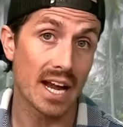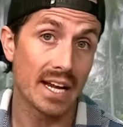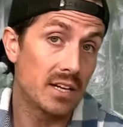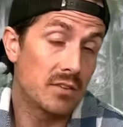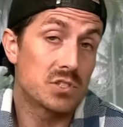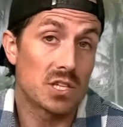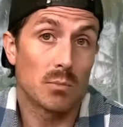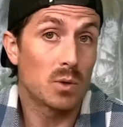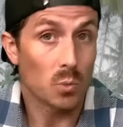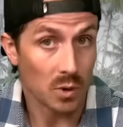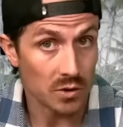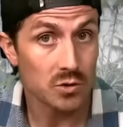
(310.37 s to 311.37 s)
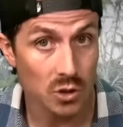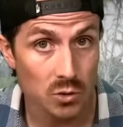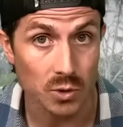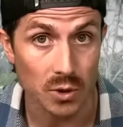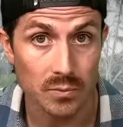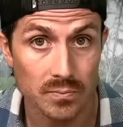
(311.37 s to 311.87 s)
sign of someone with
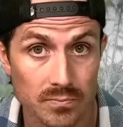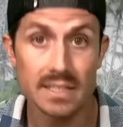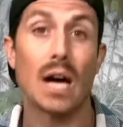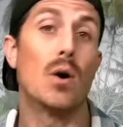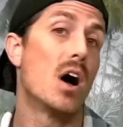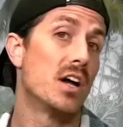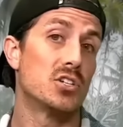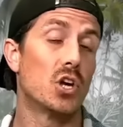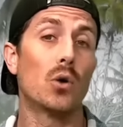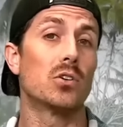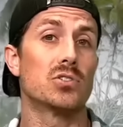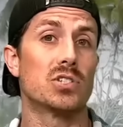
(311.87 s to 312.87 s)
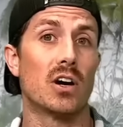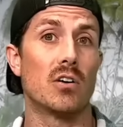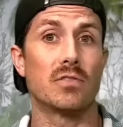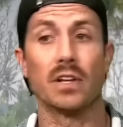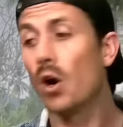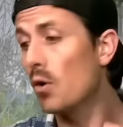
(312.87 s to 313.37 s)
Kuru. Now, An told
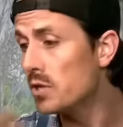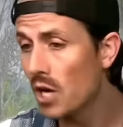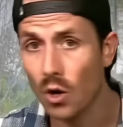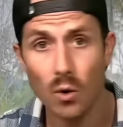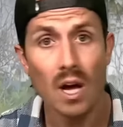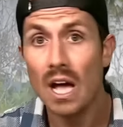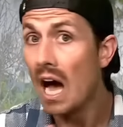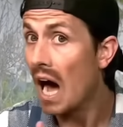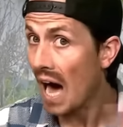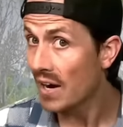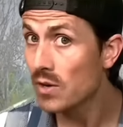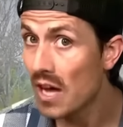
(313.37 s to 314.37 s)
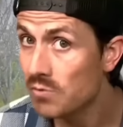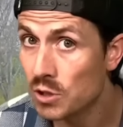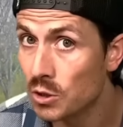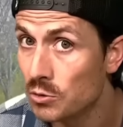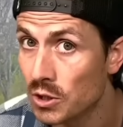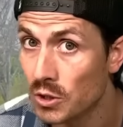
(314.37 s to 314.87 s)
herself that, oh no, I don't have
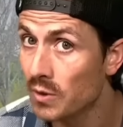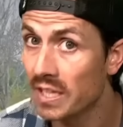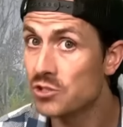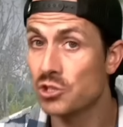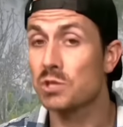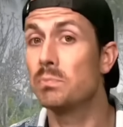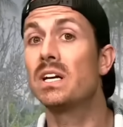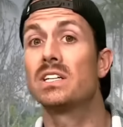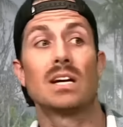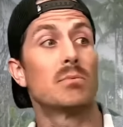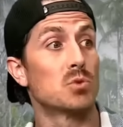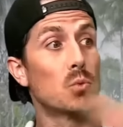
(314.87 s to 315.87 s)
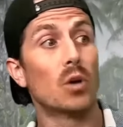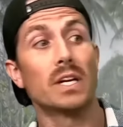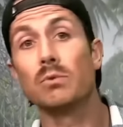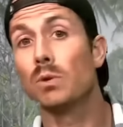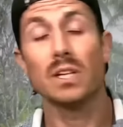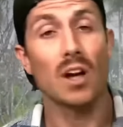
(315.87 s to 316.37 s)
Kuru. It's just because I was
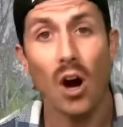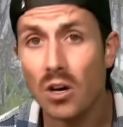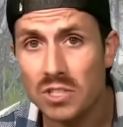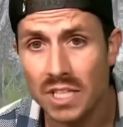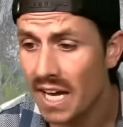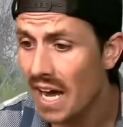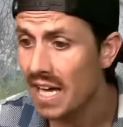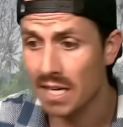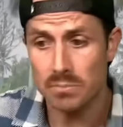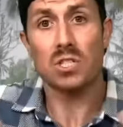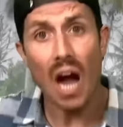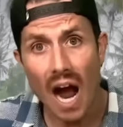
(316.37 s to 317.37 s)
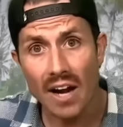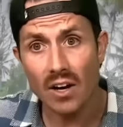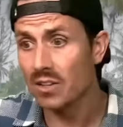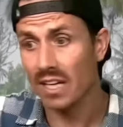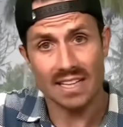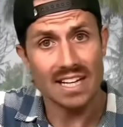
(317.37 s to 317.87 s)
working really hard today and I'm
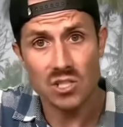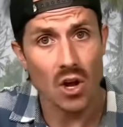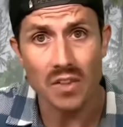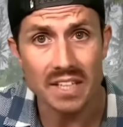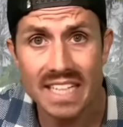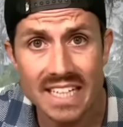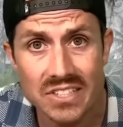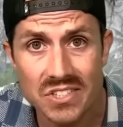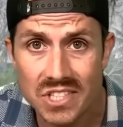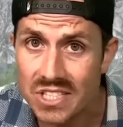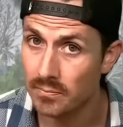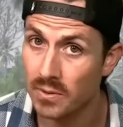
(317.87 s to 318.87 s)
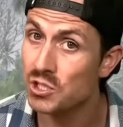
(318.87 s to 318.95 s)
tired. Like, that's all it is.